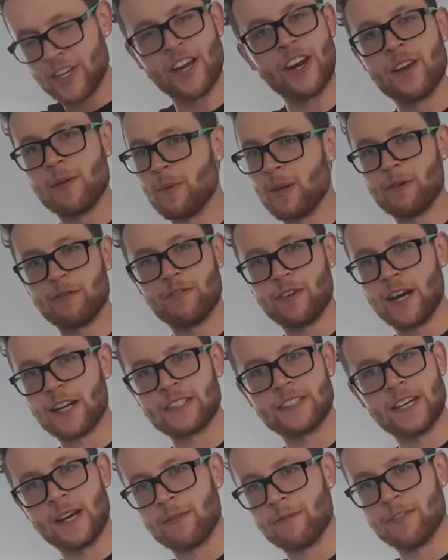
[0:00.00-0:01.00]
gonna be
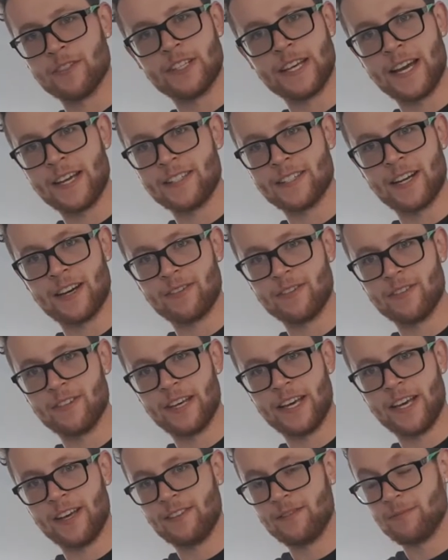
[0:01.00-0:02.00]
fucked up for days after
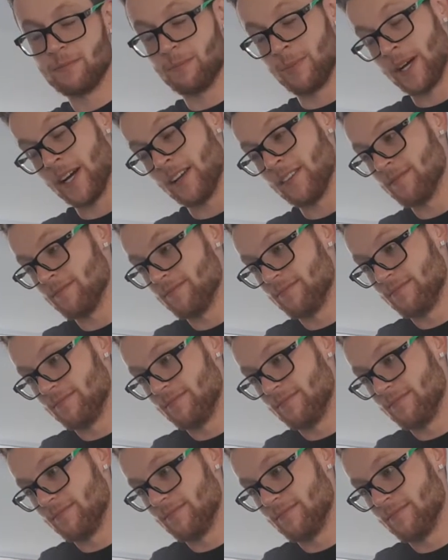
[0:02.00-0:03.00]
that. But
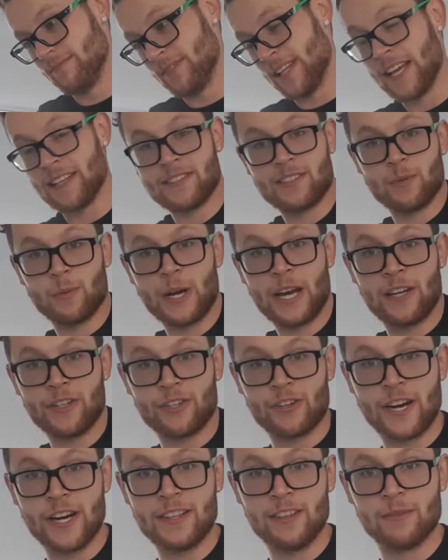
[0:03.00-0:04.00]
that's the way I
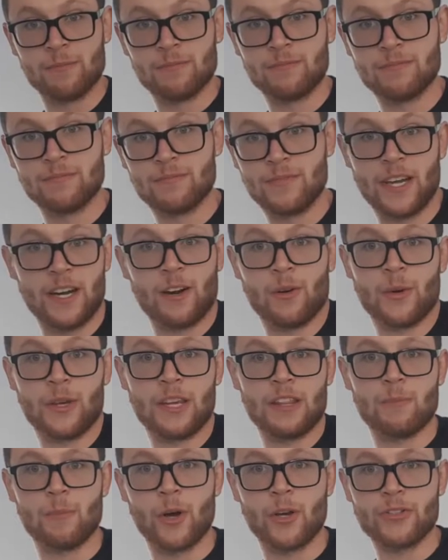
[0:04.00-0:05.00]
train them, and I want to
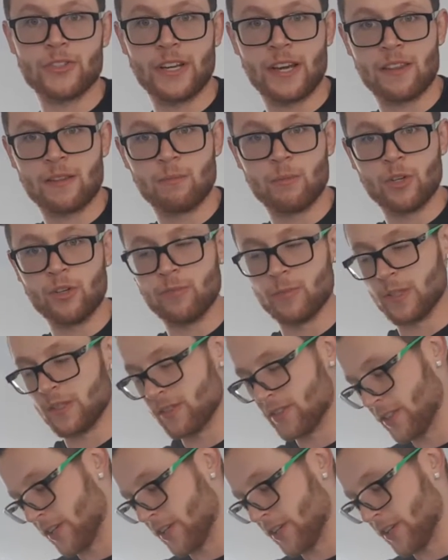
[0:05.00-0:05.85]
get the most out of the movement.